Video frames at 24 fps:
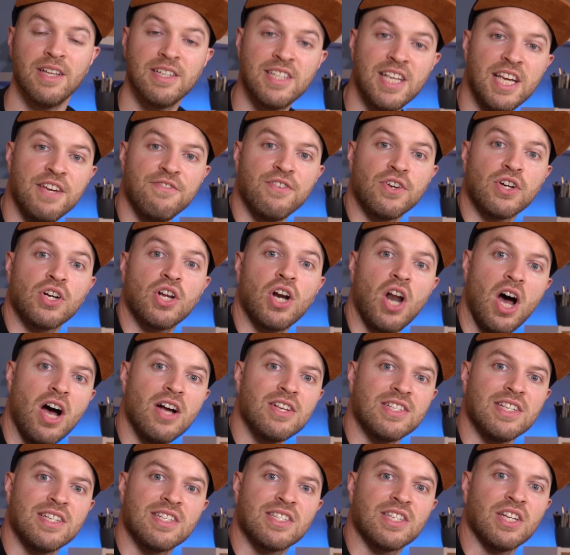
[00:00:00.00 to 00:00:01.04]
There's even
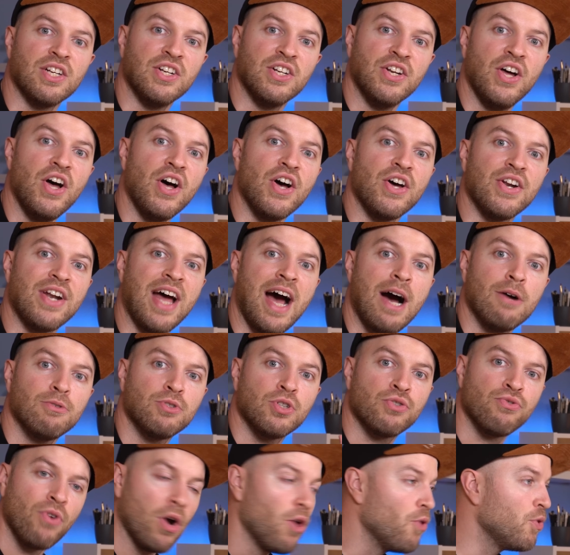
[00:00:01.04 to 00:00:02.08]
classes to learn how to
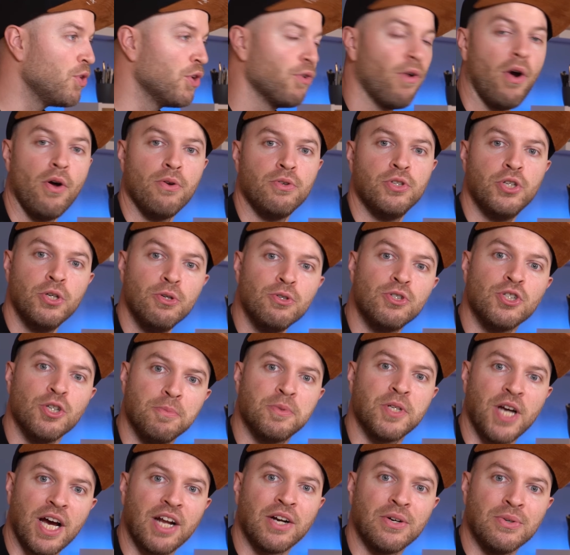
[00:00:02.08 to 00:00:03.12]
grow your own
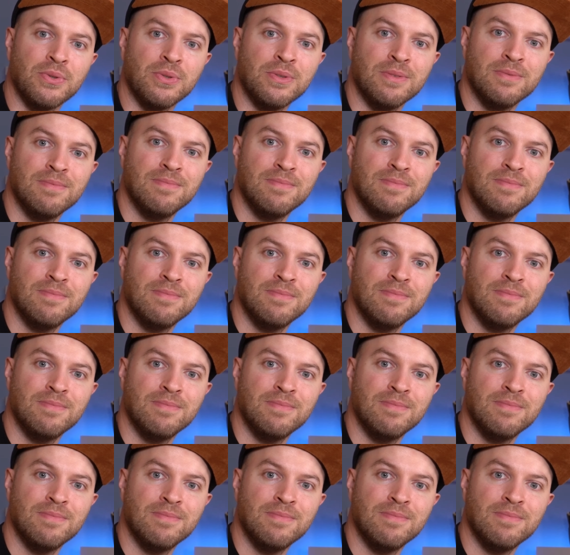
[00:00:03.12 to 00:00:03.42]
YouTube channel.